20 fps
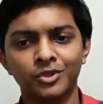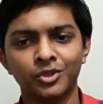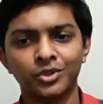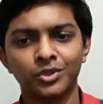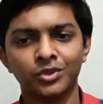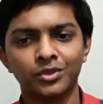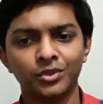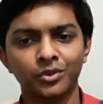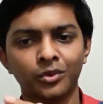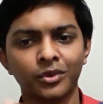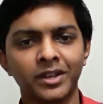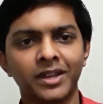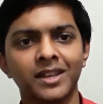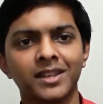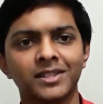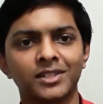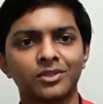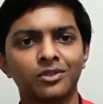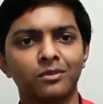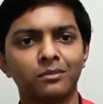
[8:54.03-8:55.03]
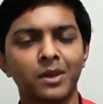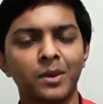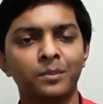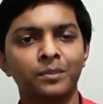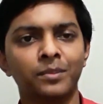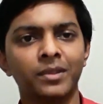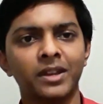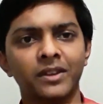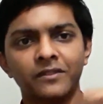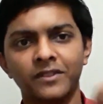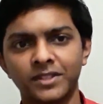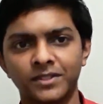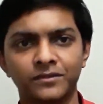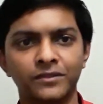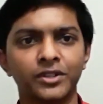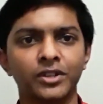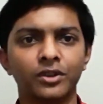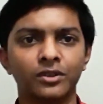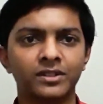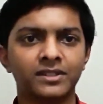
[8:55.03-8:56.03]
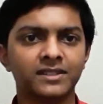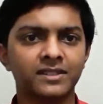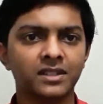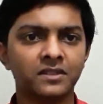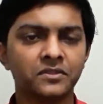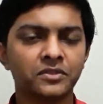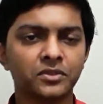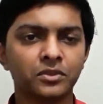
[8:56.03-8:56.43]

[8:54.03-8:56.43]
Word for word: showcased on my previous video itself